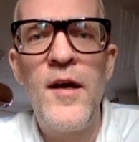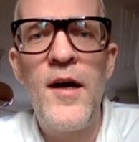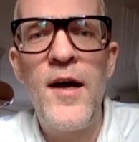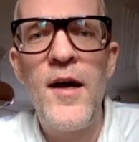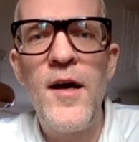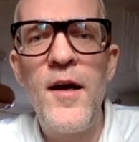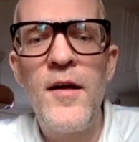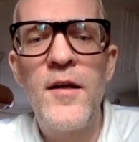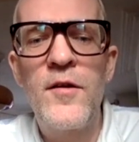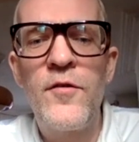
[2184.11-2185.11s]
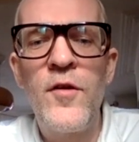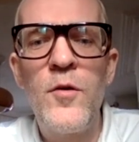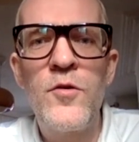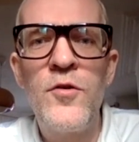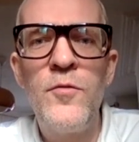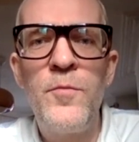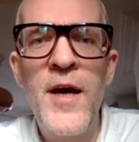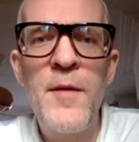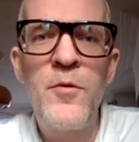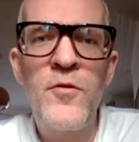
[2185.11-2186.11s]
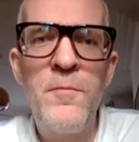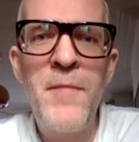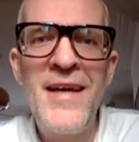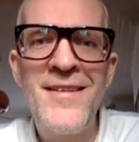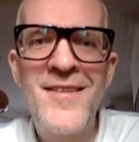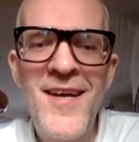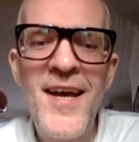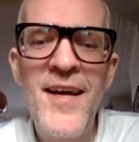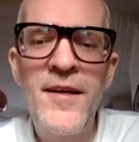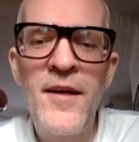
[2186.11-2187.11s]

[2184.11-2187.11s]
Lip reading: So to be able to maintain